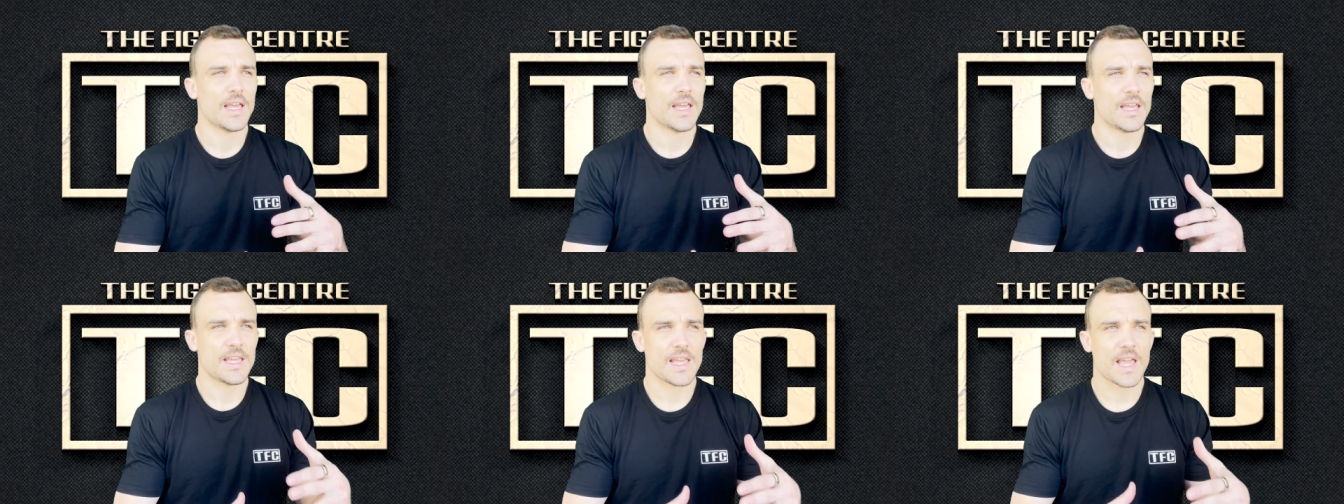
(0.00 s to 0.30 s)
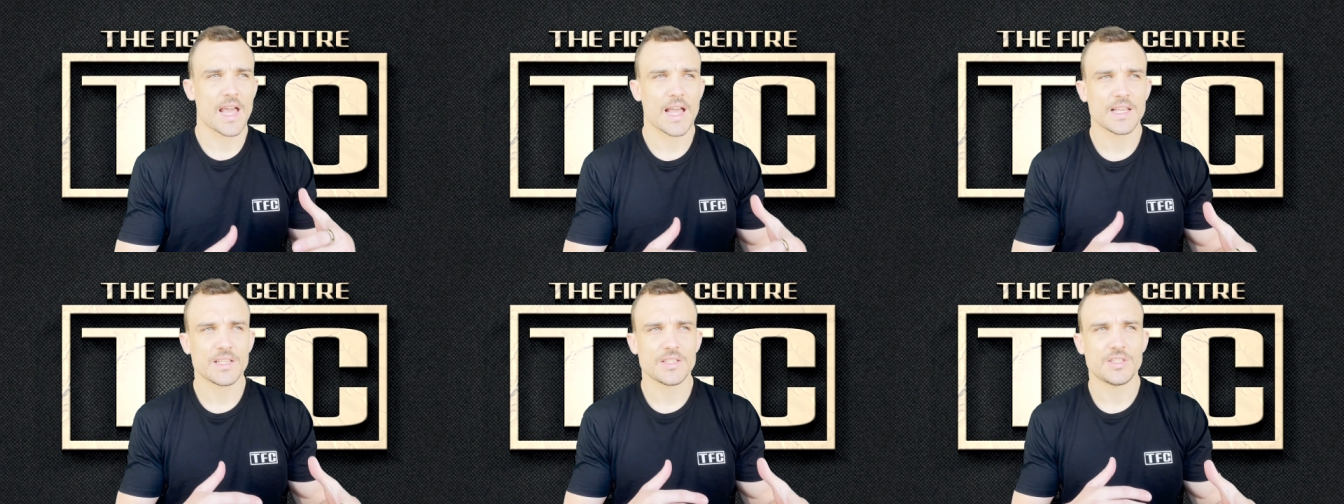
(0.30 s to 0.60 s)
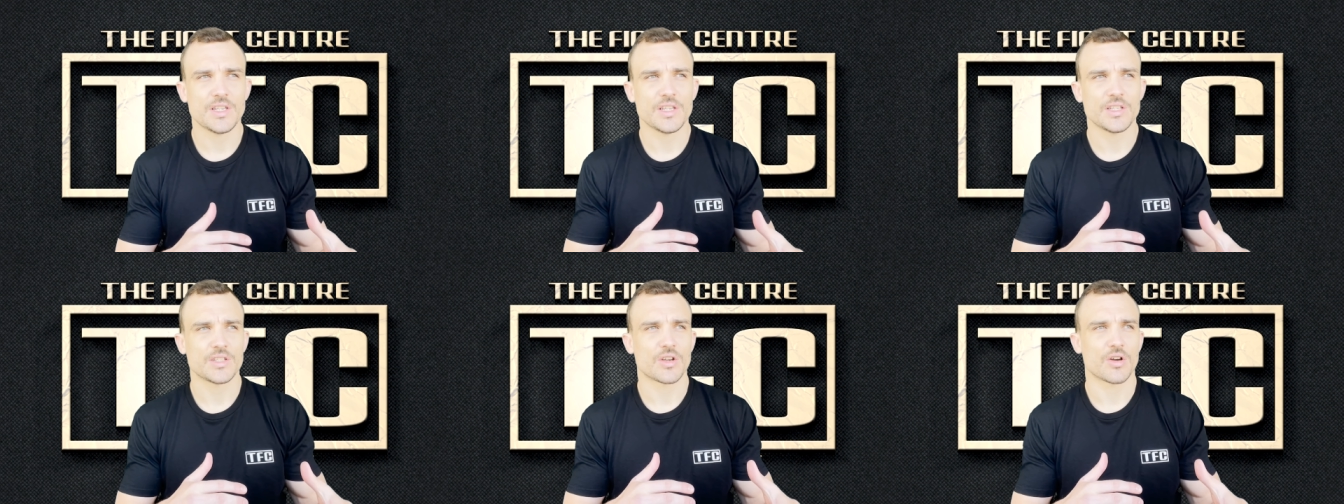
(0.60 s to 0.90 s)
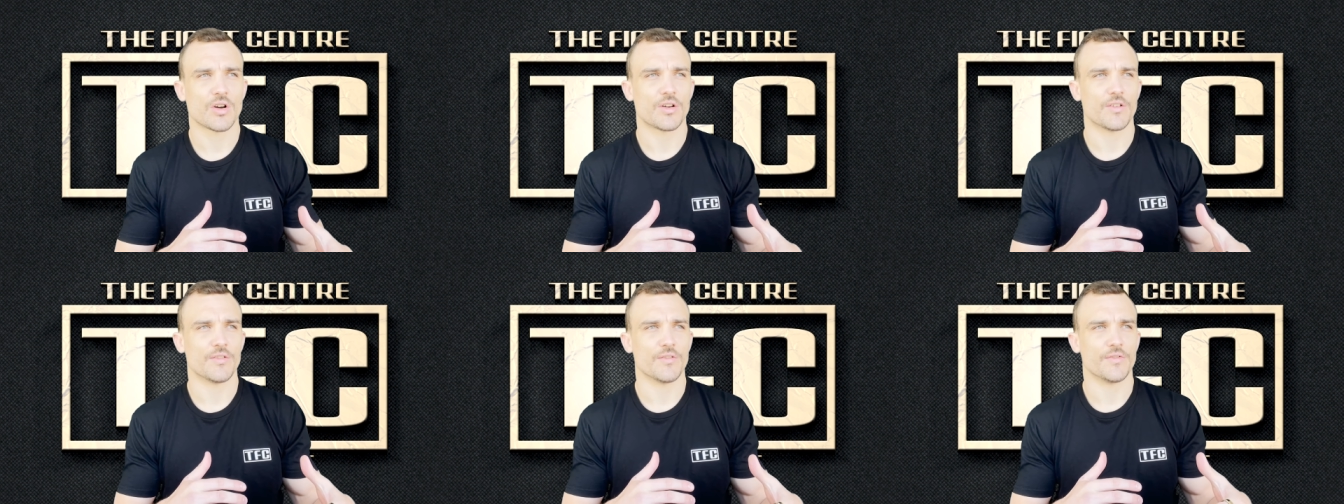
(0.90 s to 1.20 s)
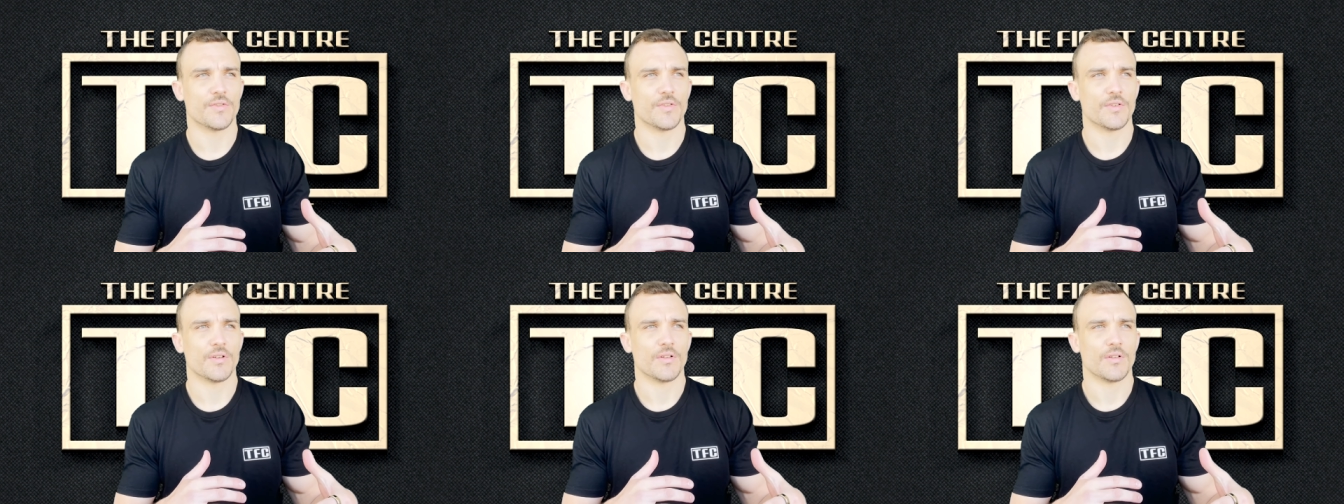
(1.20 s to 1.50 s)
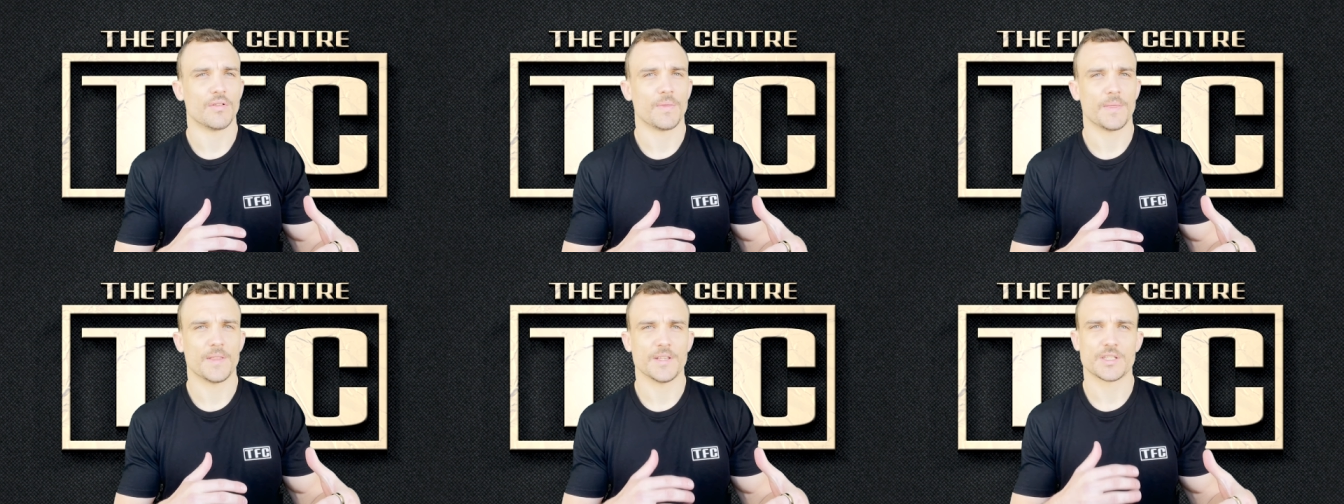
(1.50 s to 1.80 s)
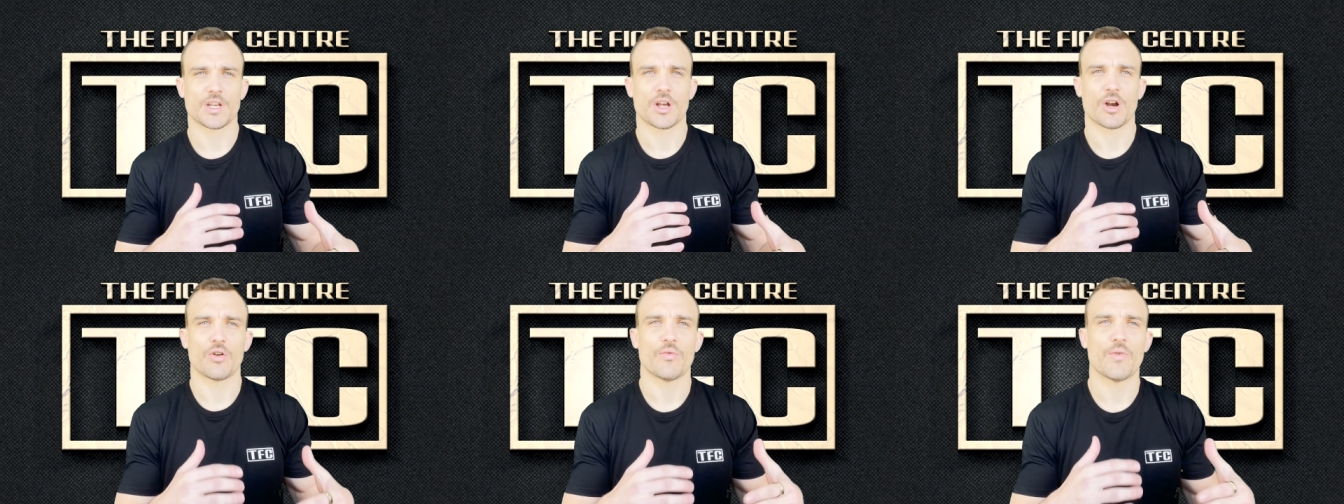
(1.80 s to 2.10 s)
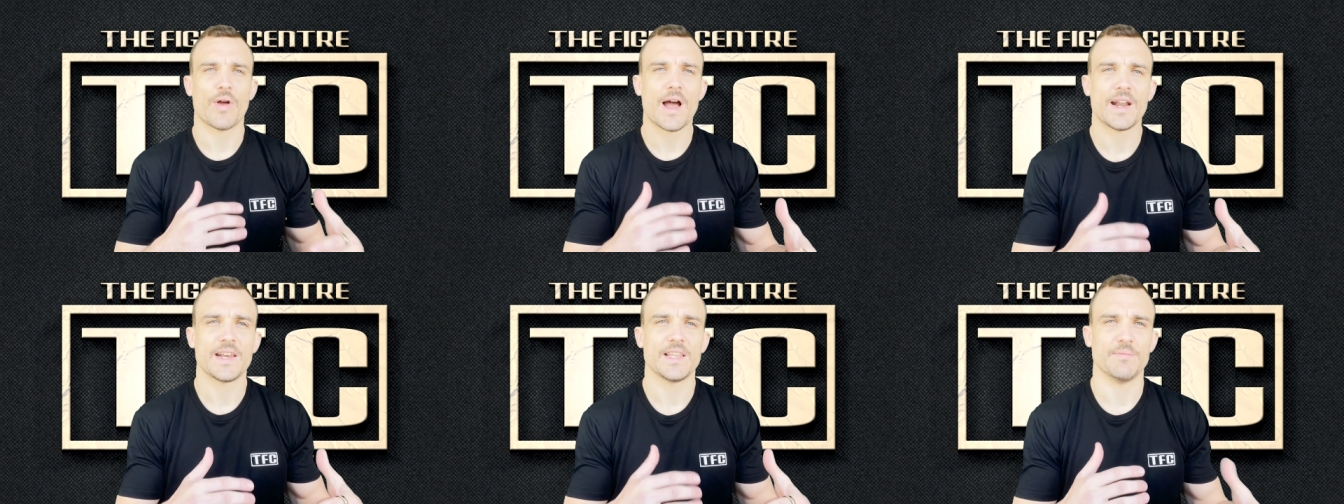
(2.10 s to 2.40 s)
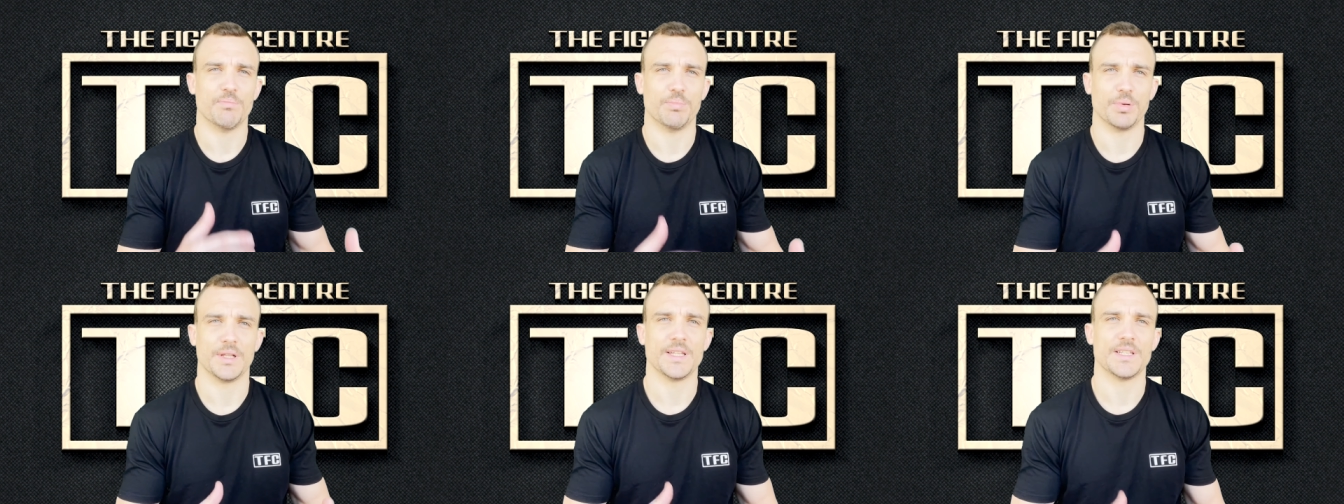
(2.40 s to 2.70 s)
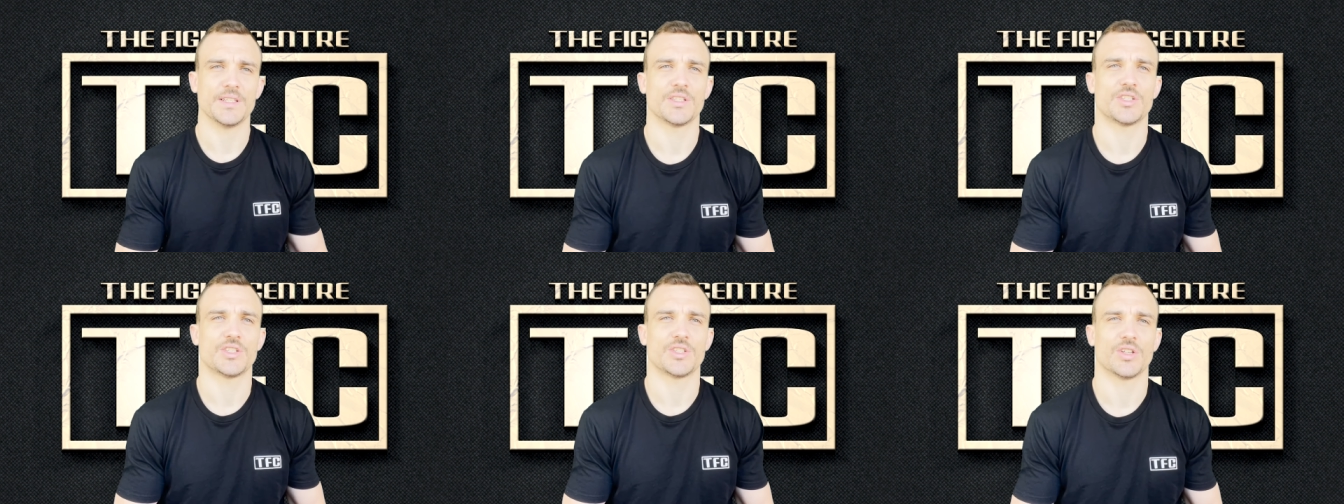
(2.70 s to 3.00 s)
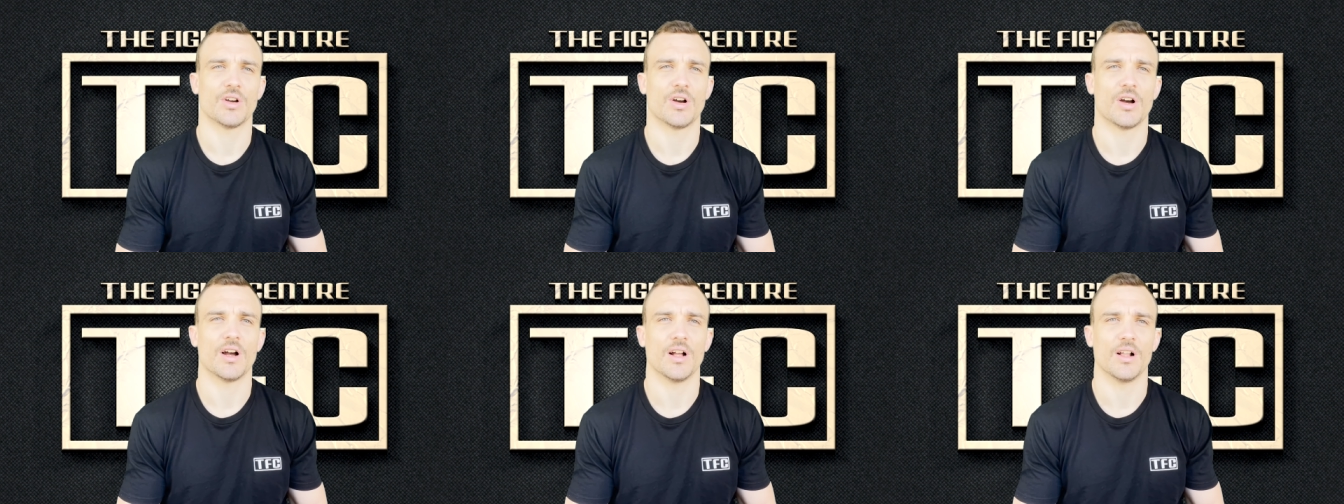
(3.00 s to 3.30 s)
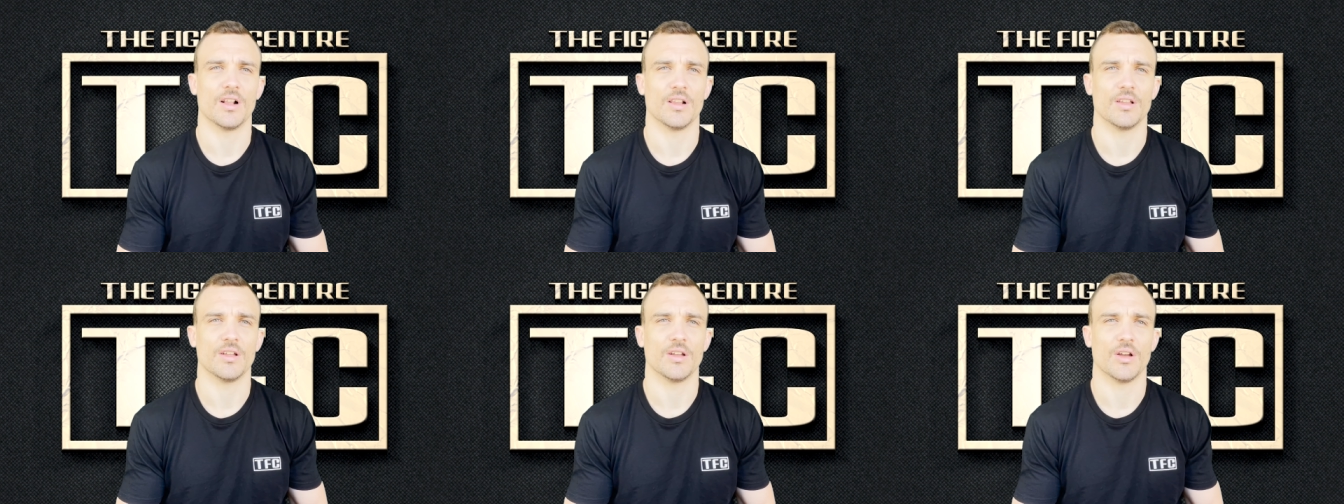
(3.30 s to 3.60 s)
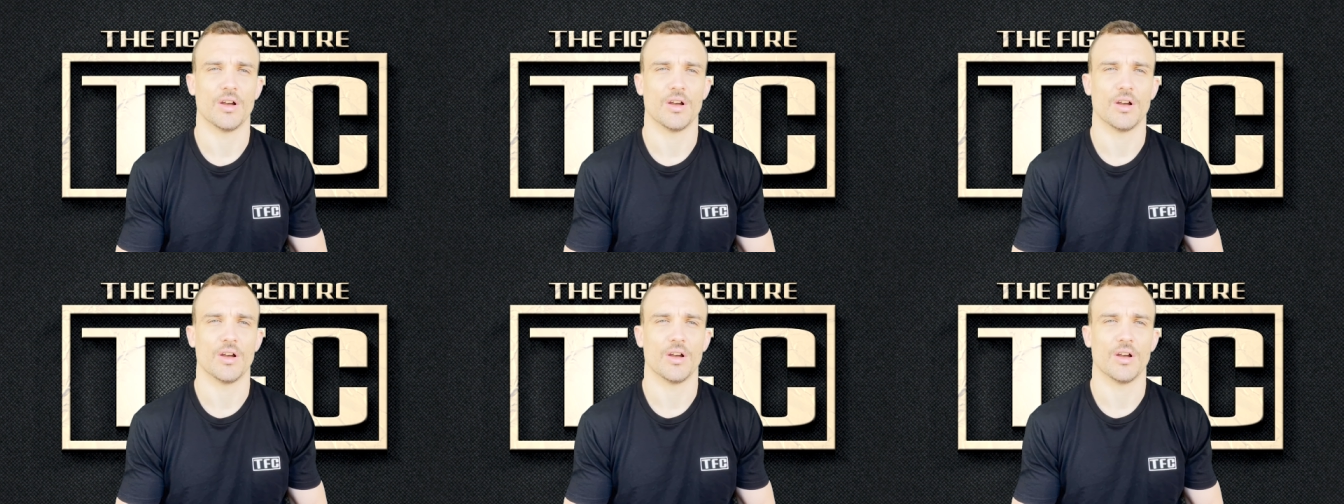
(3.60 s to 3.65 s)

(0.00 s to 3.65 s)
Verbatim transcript: has this kind of karate blitz style